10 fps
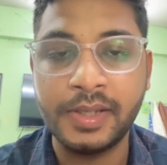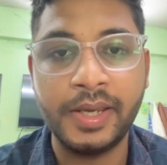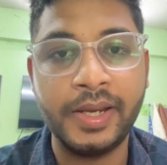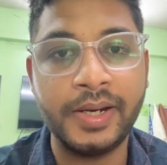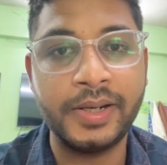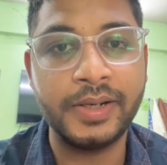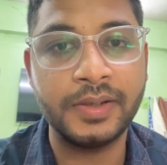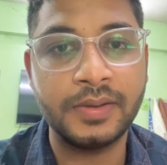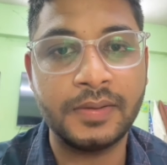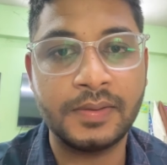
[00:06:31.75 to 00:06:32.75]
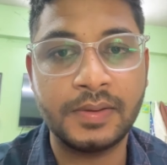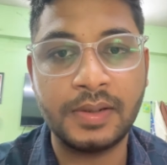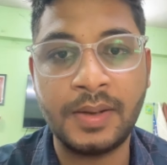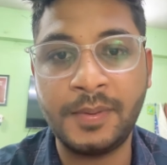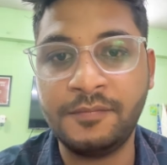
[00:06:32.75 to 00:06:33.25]
and
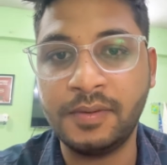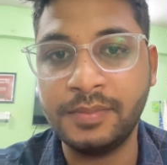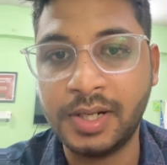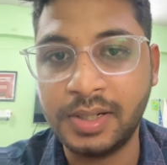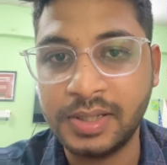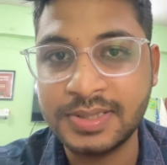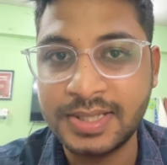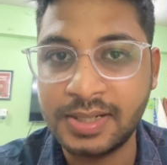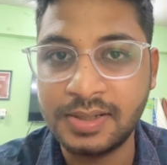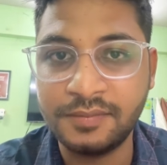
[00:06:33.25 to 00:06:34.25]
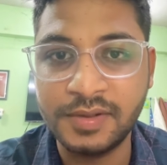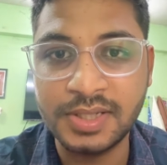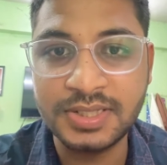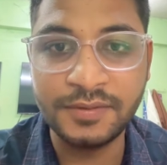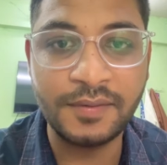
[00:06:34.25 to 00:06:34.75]
apart from that, is there a
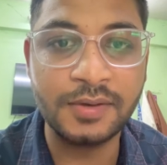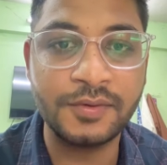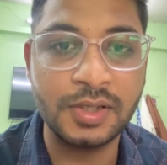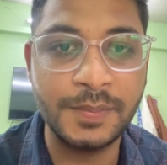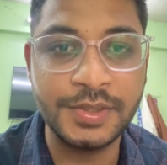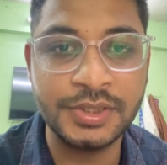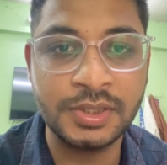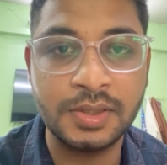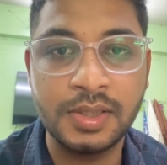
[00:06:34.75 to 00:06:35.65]
venous infarct for the patient,